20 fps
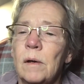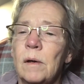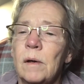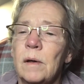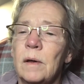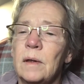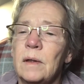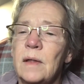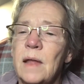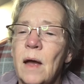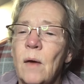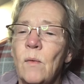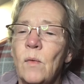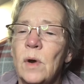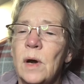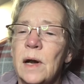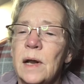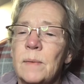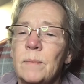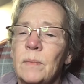and that
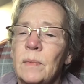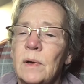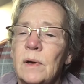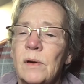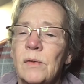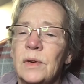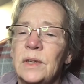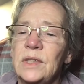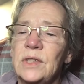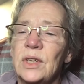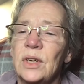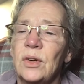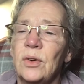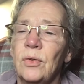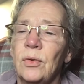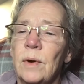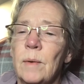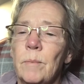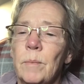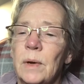one I'm going to
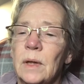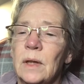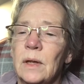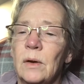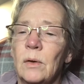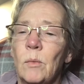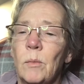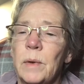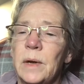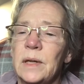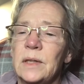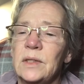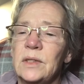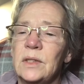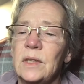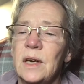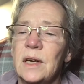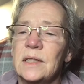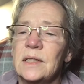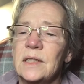crimp a little bit
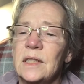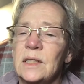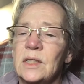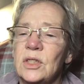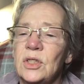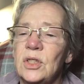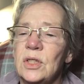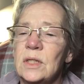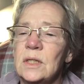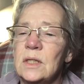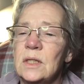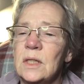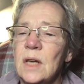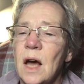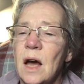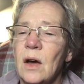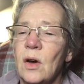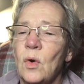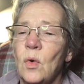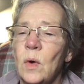because it's just
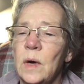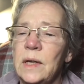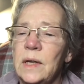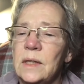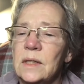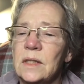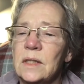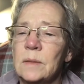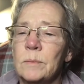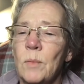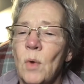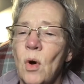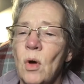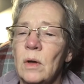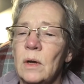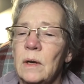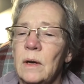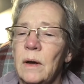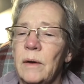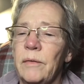not quite small
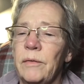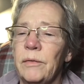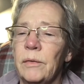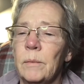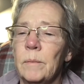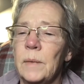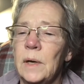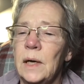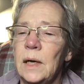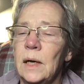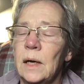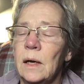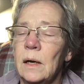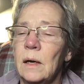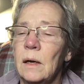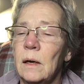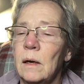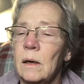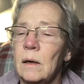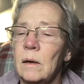enough for me.
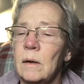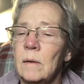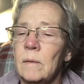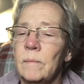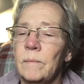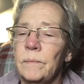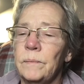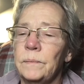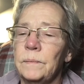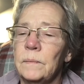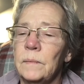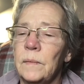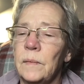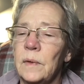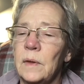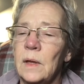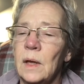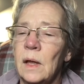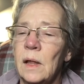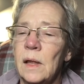
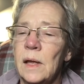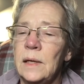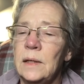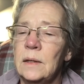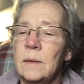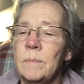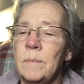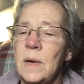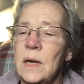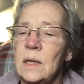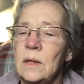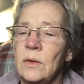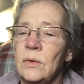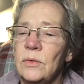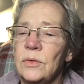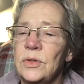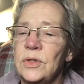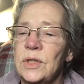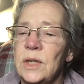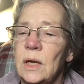I like to make
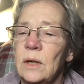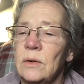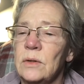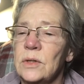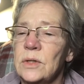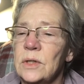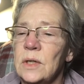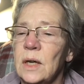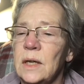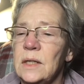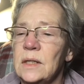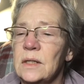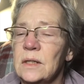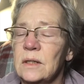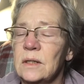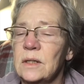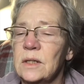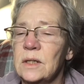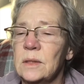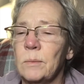those centers nice
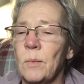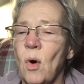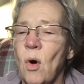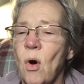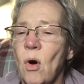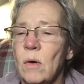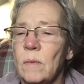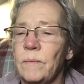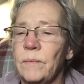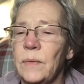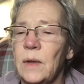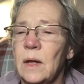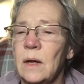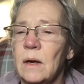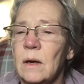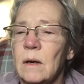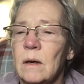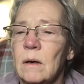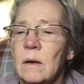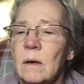and small.
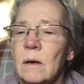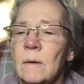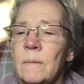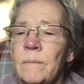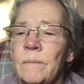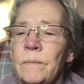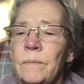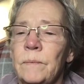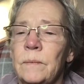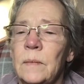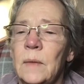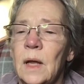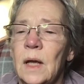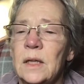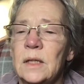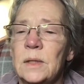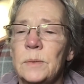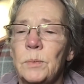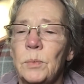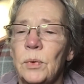There,
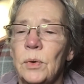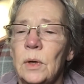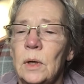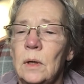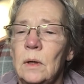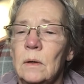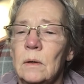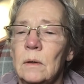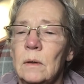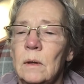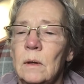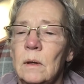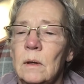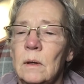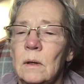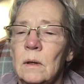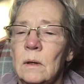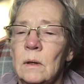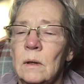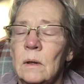that's pretty good.
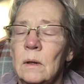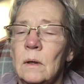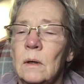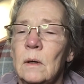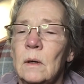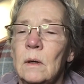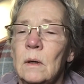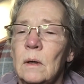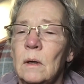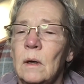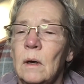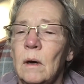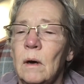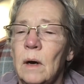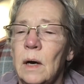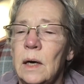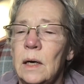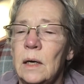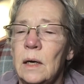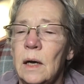All
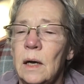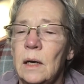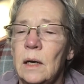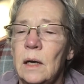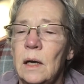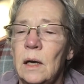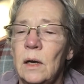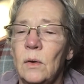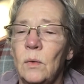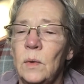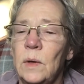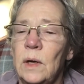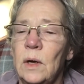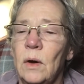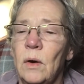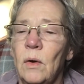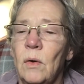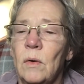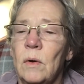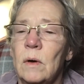right, and here we
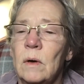go